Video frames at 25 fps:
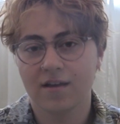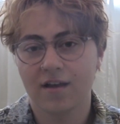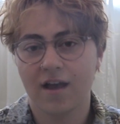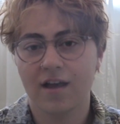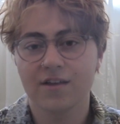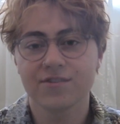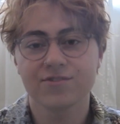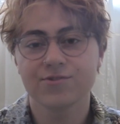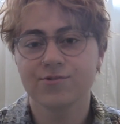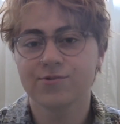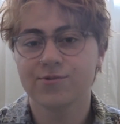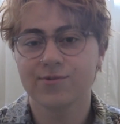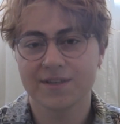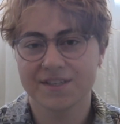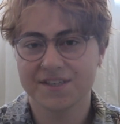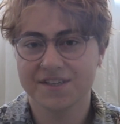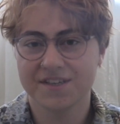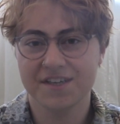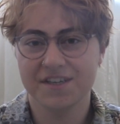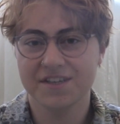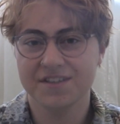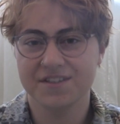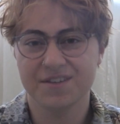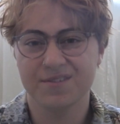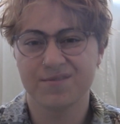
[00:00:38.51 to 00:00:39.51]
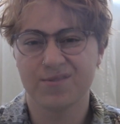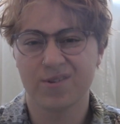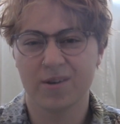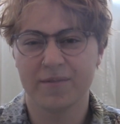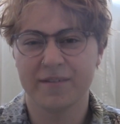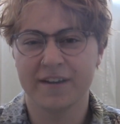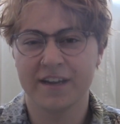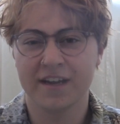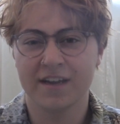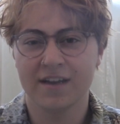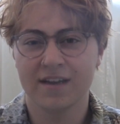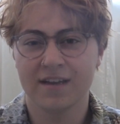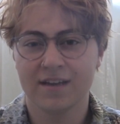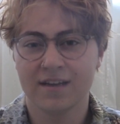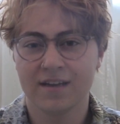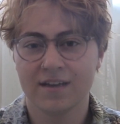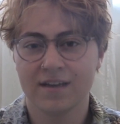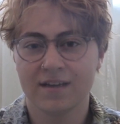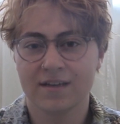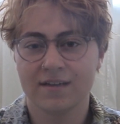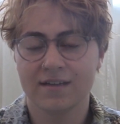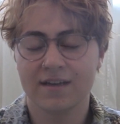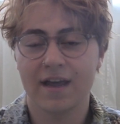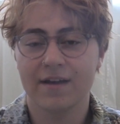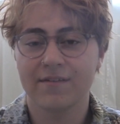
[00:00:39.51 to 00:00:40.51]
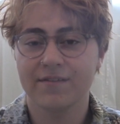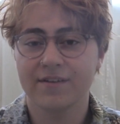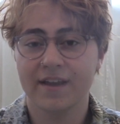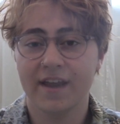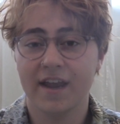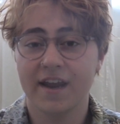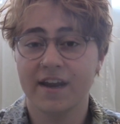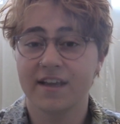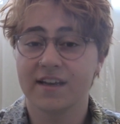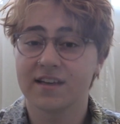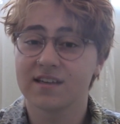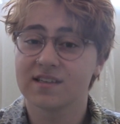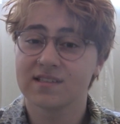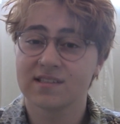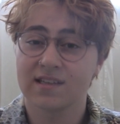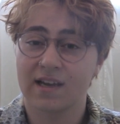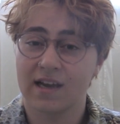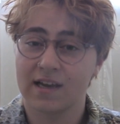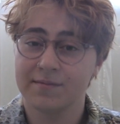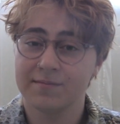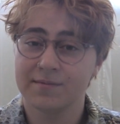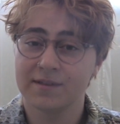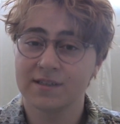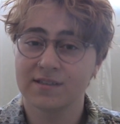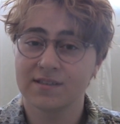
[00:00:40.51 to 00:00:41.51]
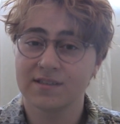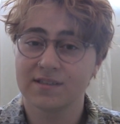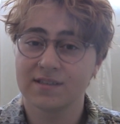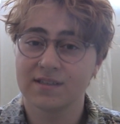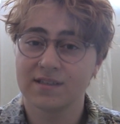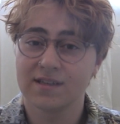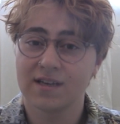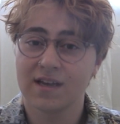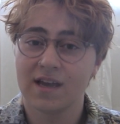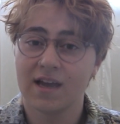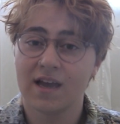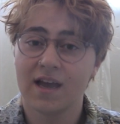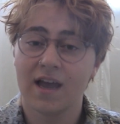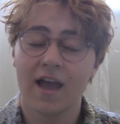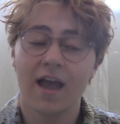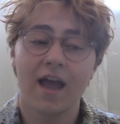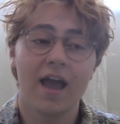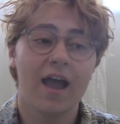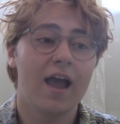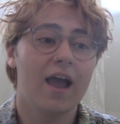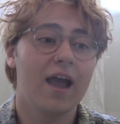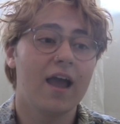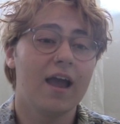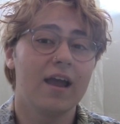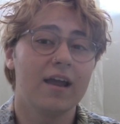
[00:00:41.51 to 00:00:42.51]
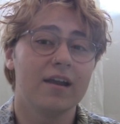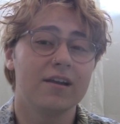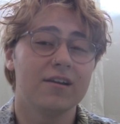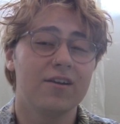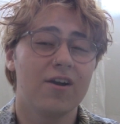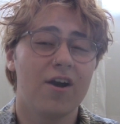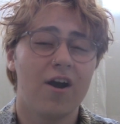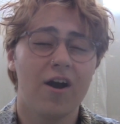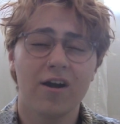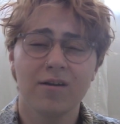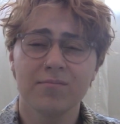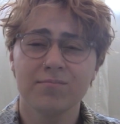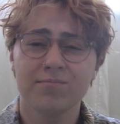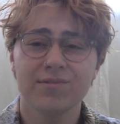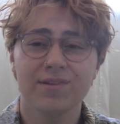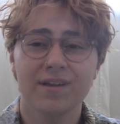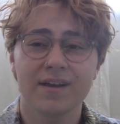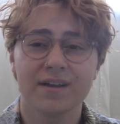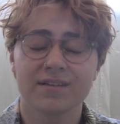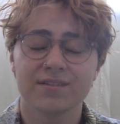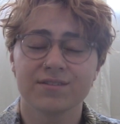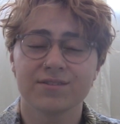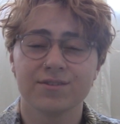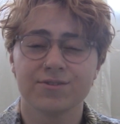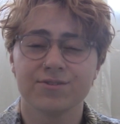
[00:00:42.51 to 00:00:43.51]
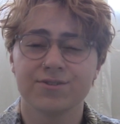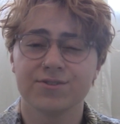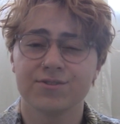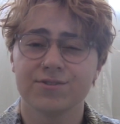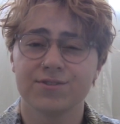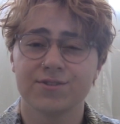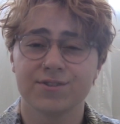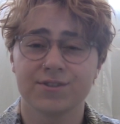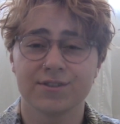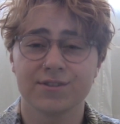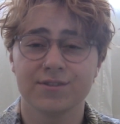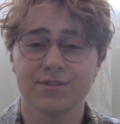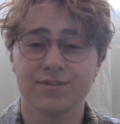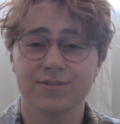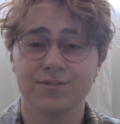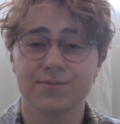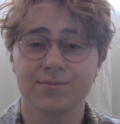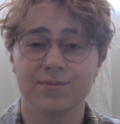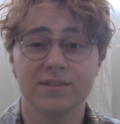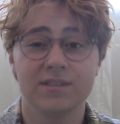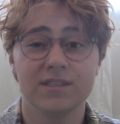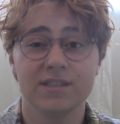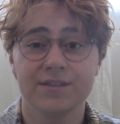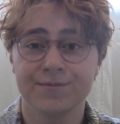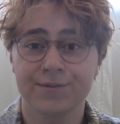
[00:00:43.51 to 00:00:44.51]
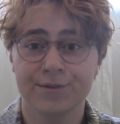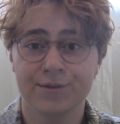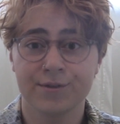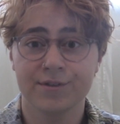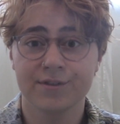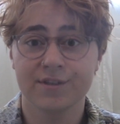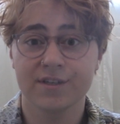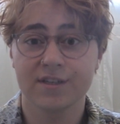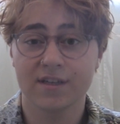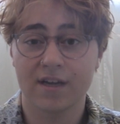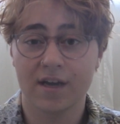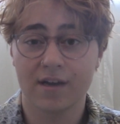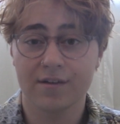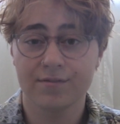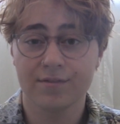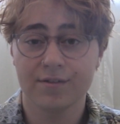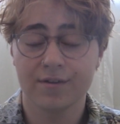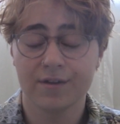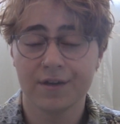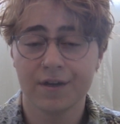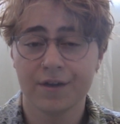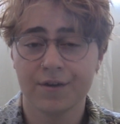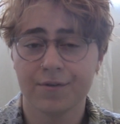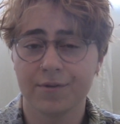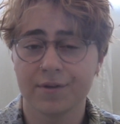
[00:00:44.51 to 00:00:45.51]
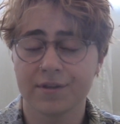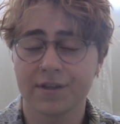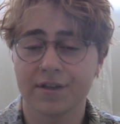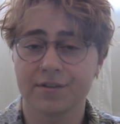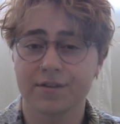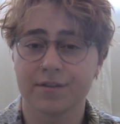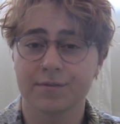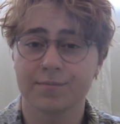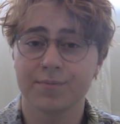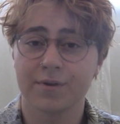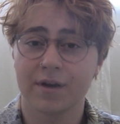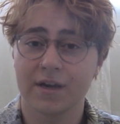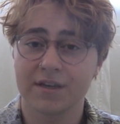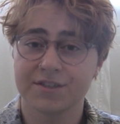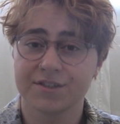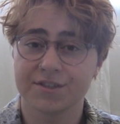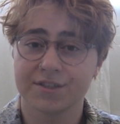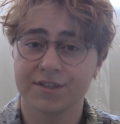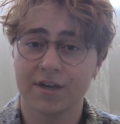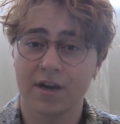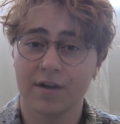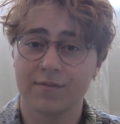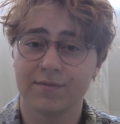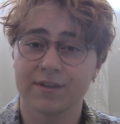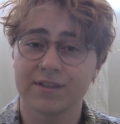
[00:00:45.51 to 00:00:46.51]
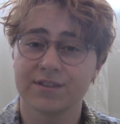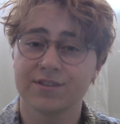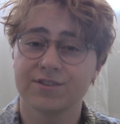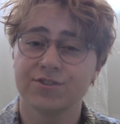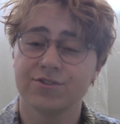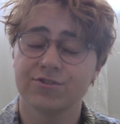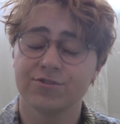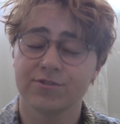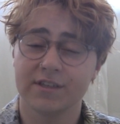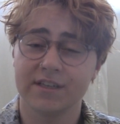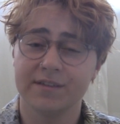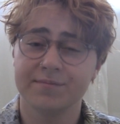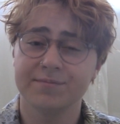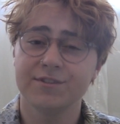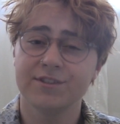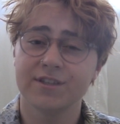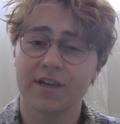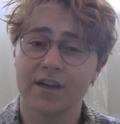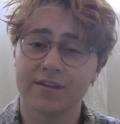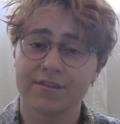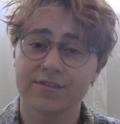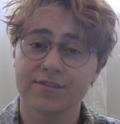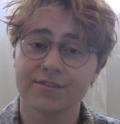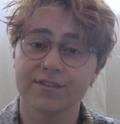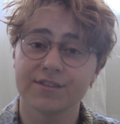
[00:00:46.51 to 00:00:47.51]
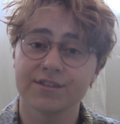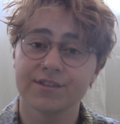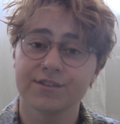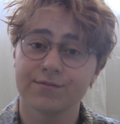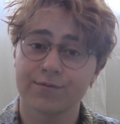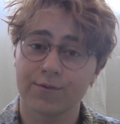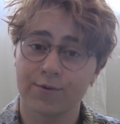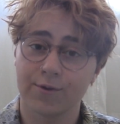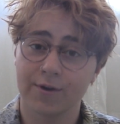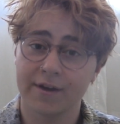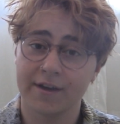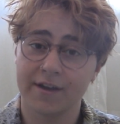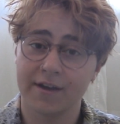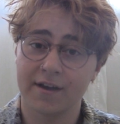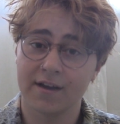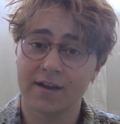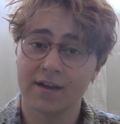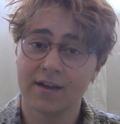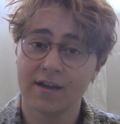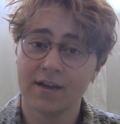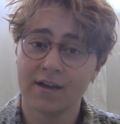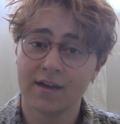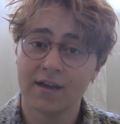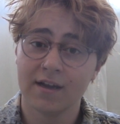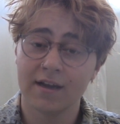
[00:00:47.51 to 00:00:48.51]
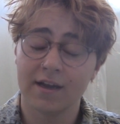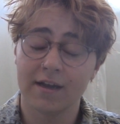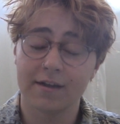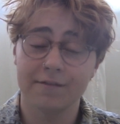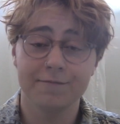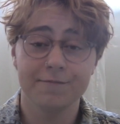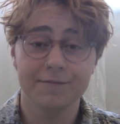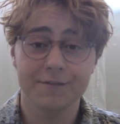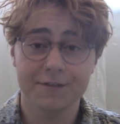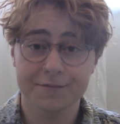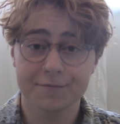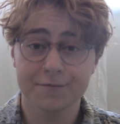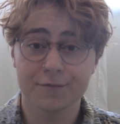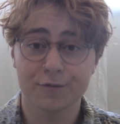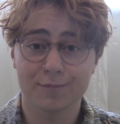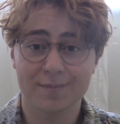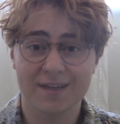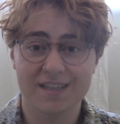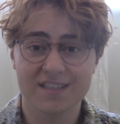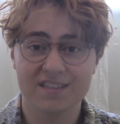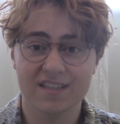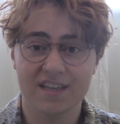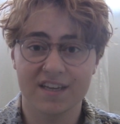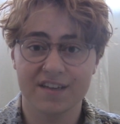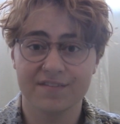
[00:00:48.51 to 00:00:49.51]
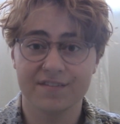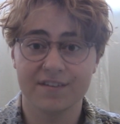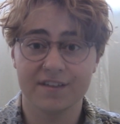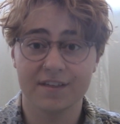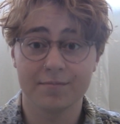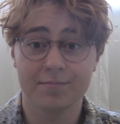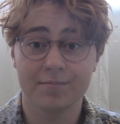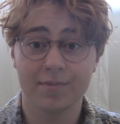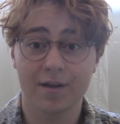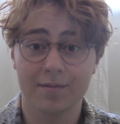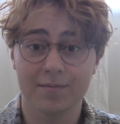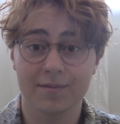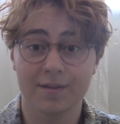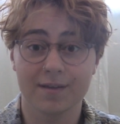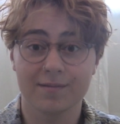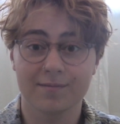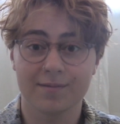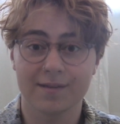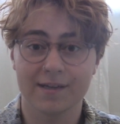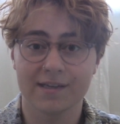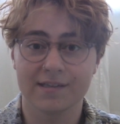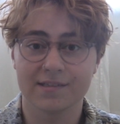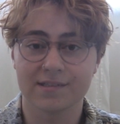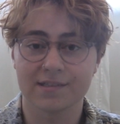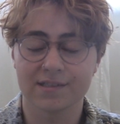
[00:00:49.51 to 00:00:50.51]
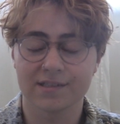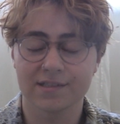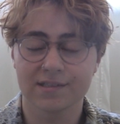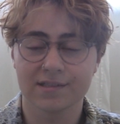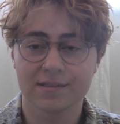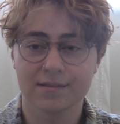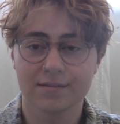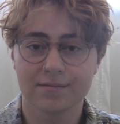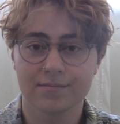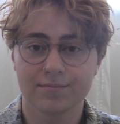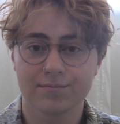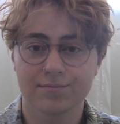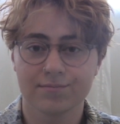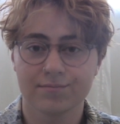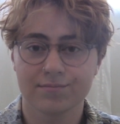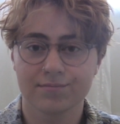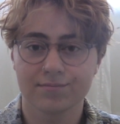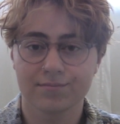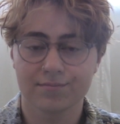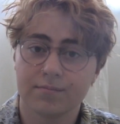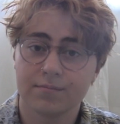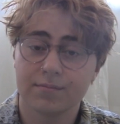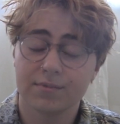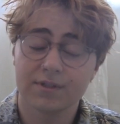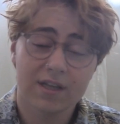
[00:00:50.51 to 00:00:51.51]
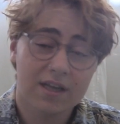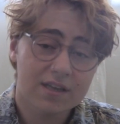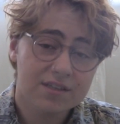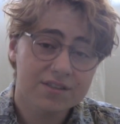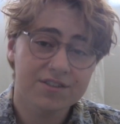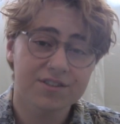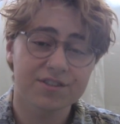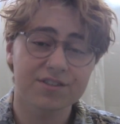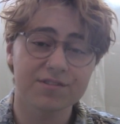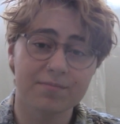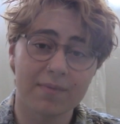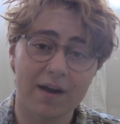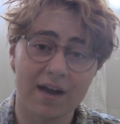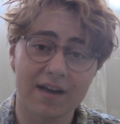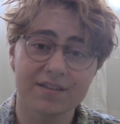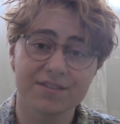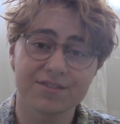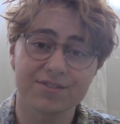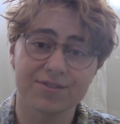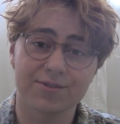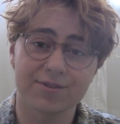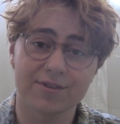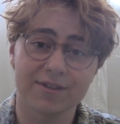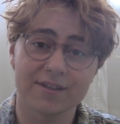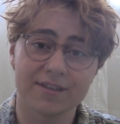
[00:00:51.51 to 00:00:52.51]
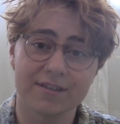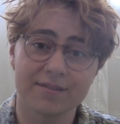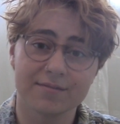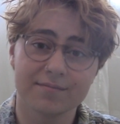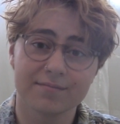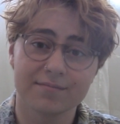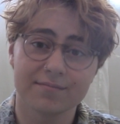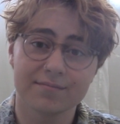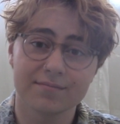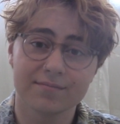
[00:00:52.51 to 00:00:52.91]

High school wasn't easy for me. Navigating assignments and complex social circles was difficult enough without the pressure of extreme gender dysphoria and fear for my safety in public places. But that's just my story.